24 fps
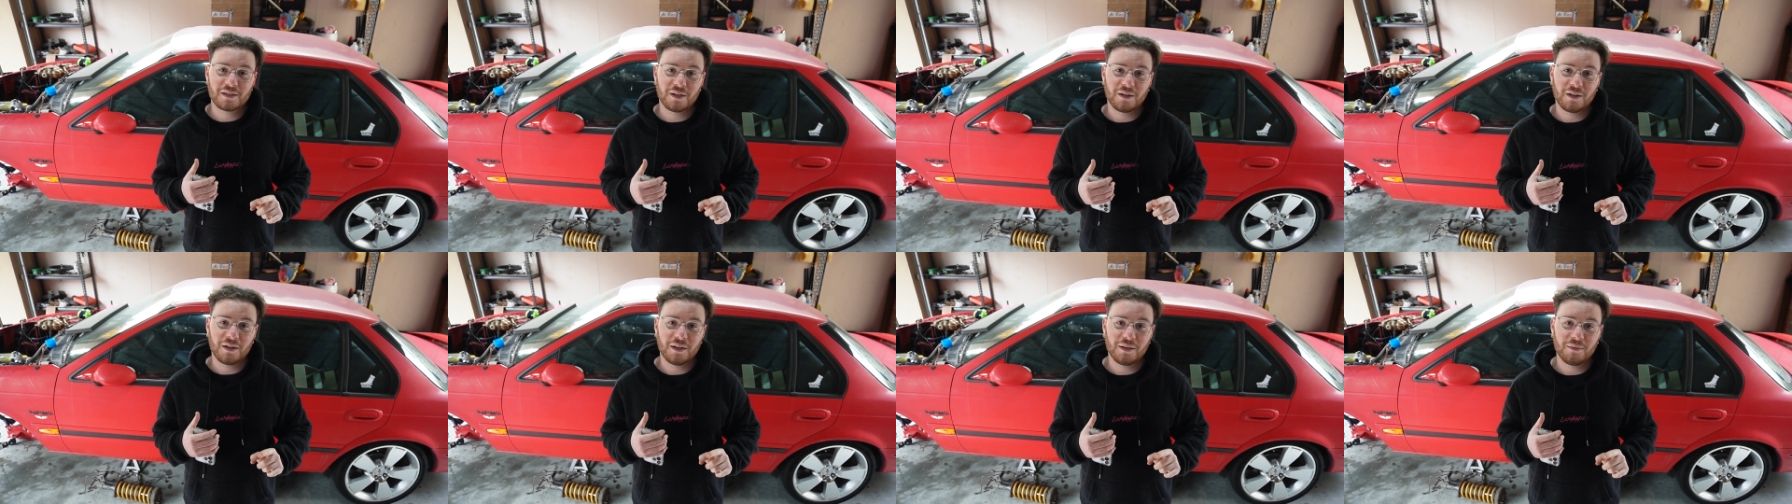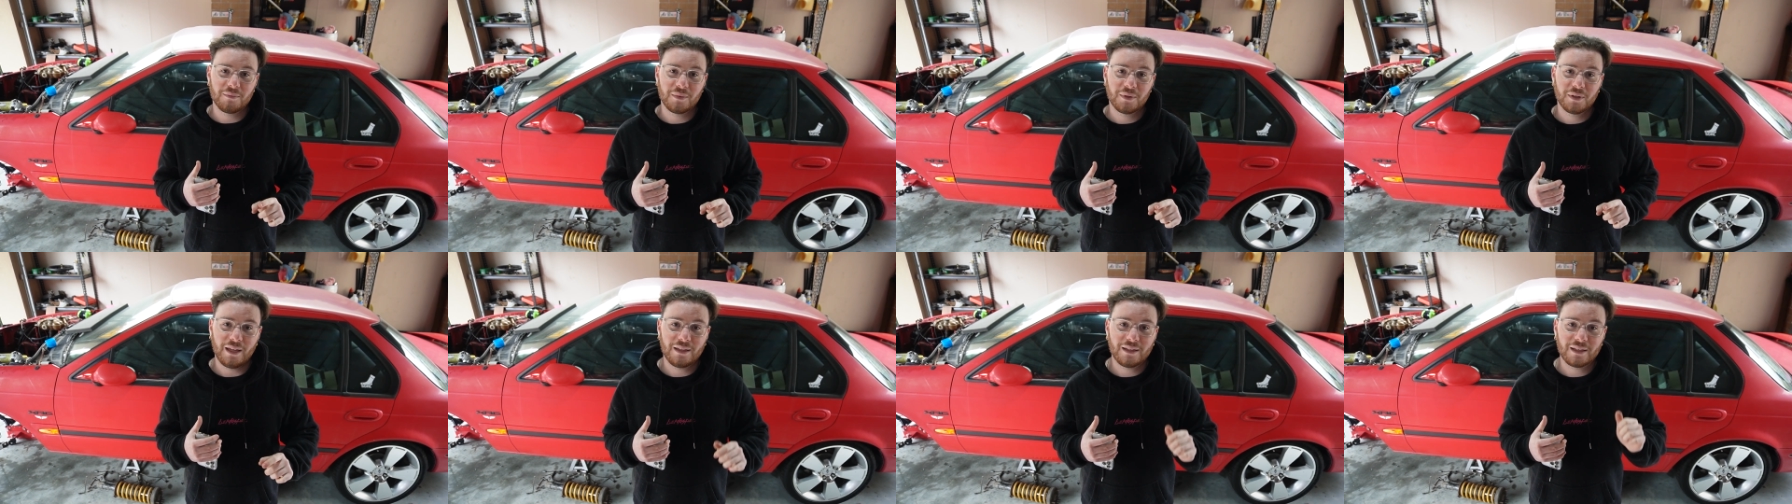
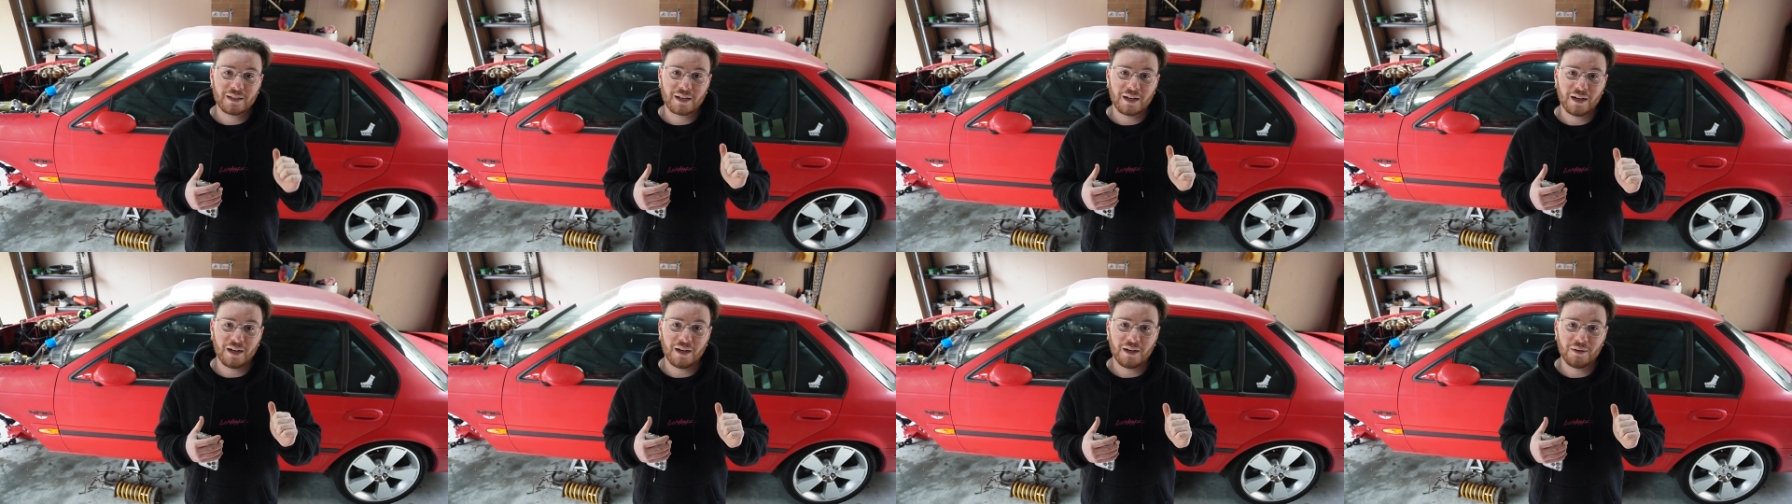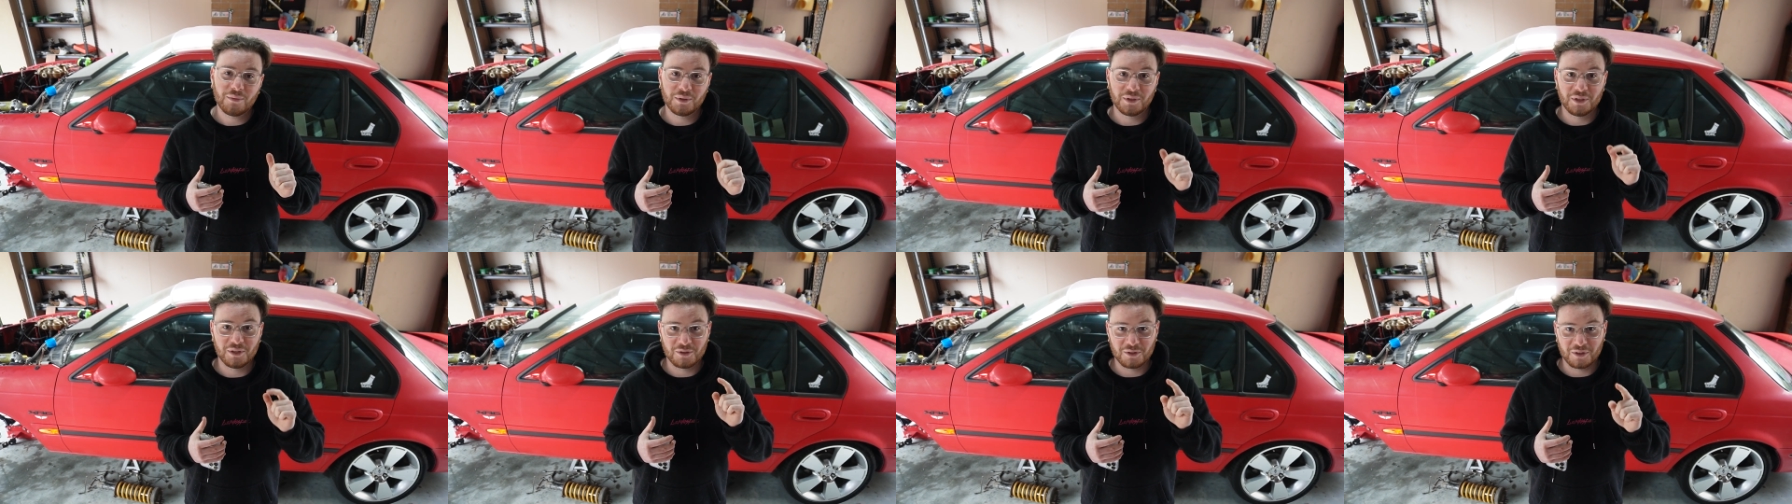time in the car
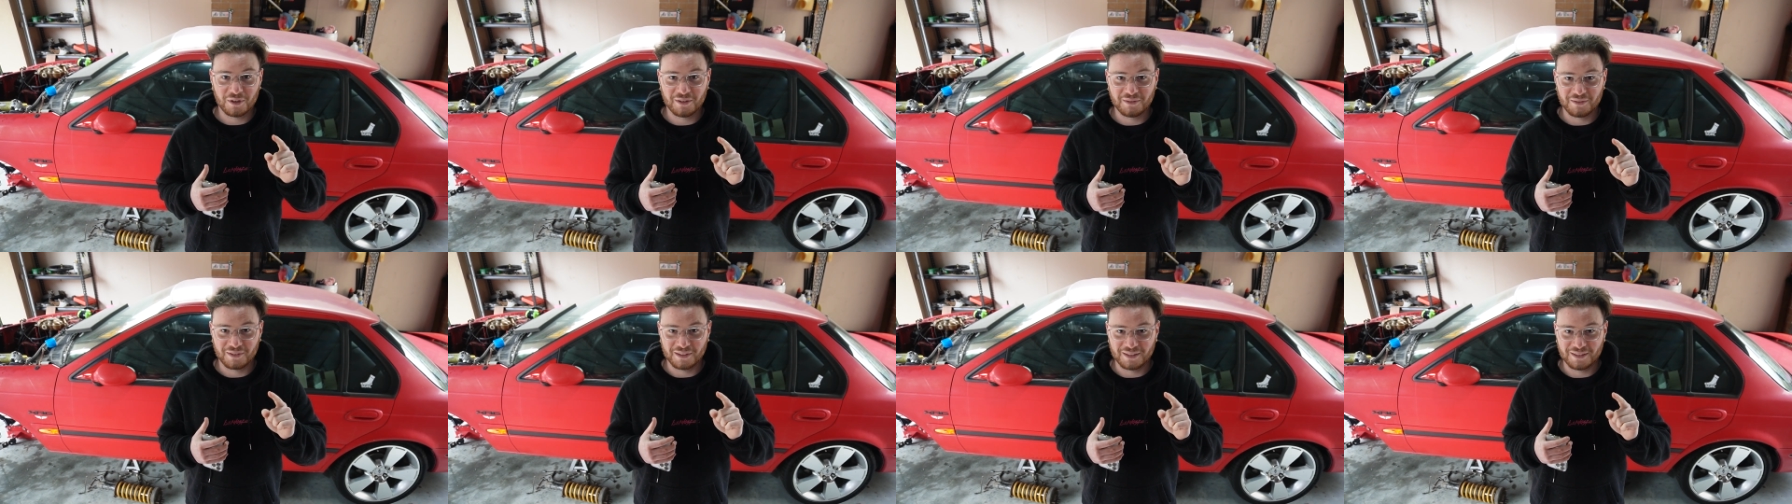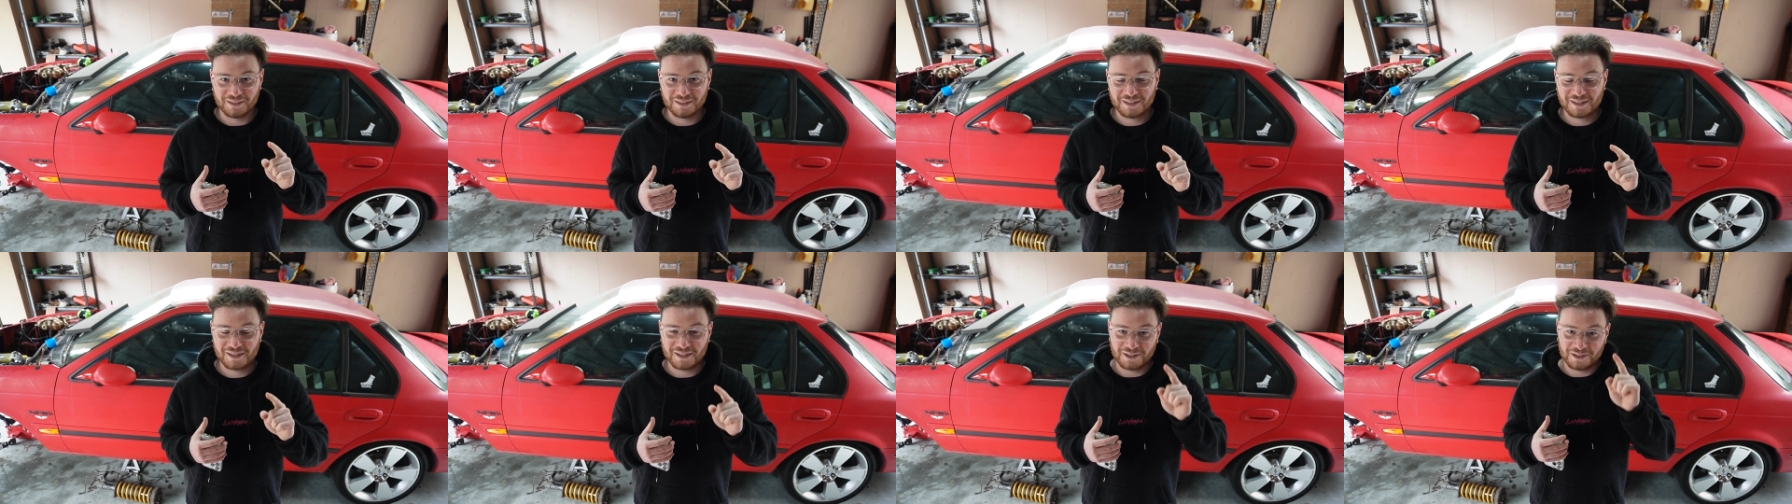when you're driving
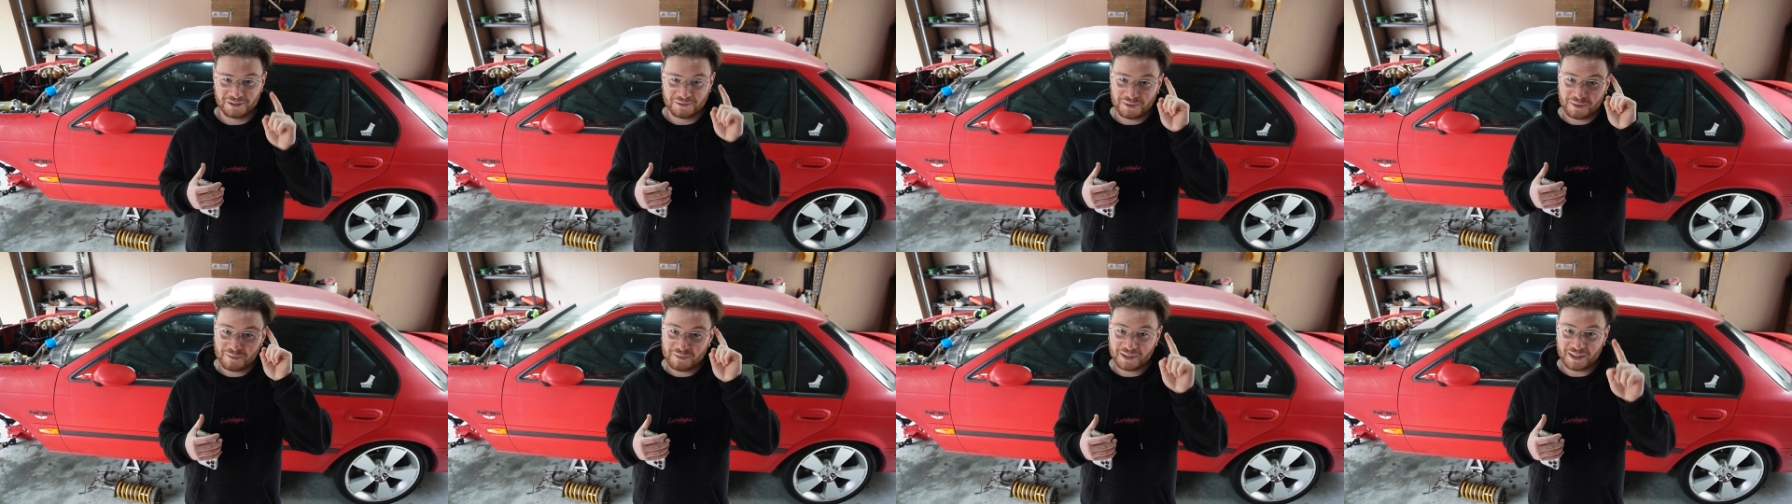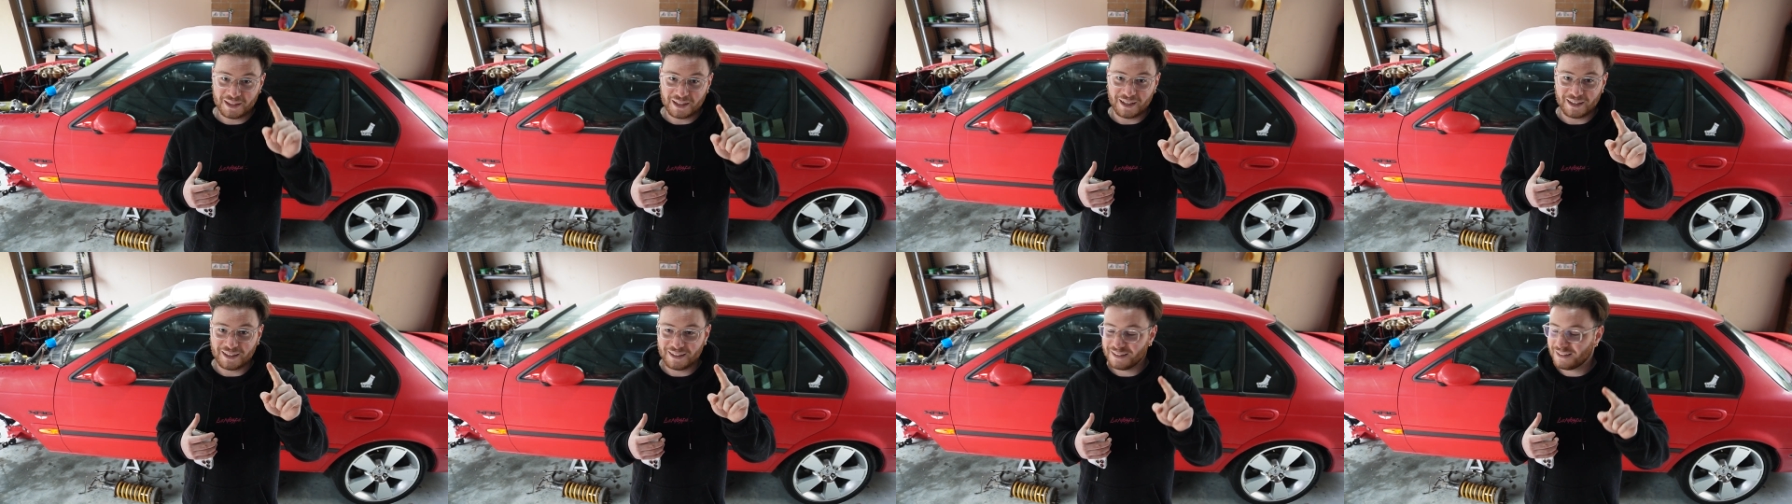it. So remember
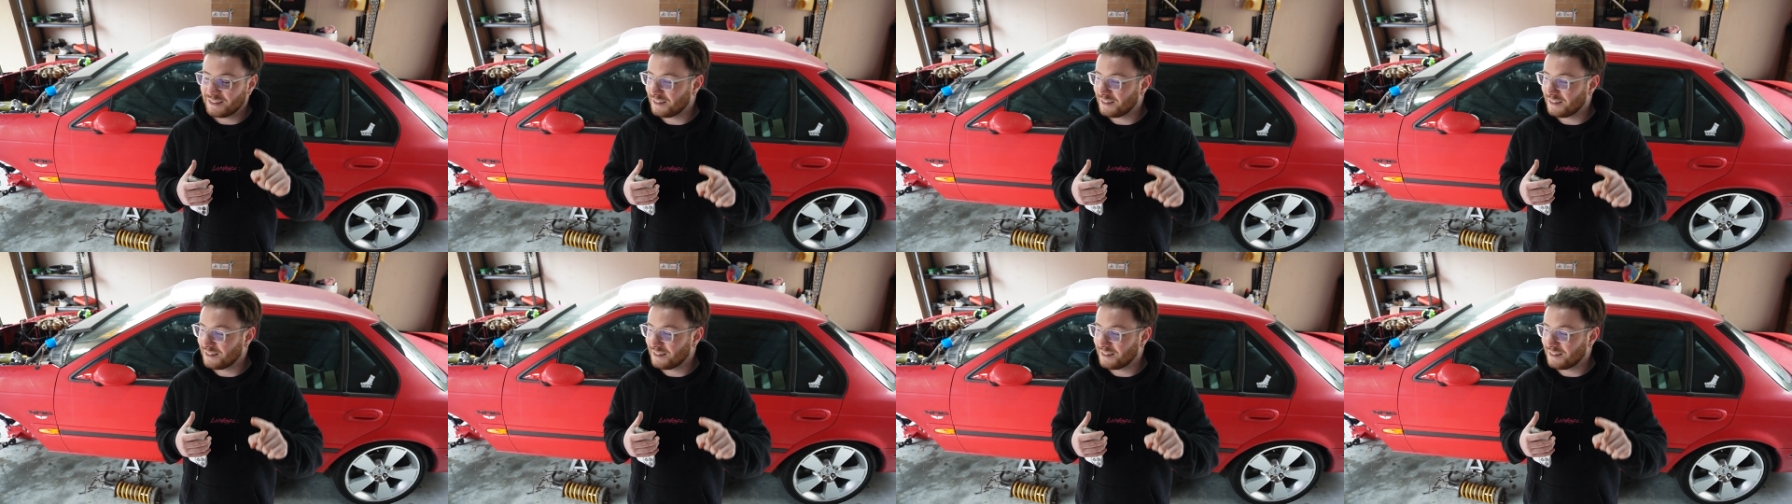that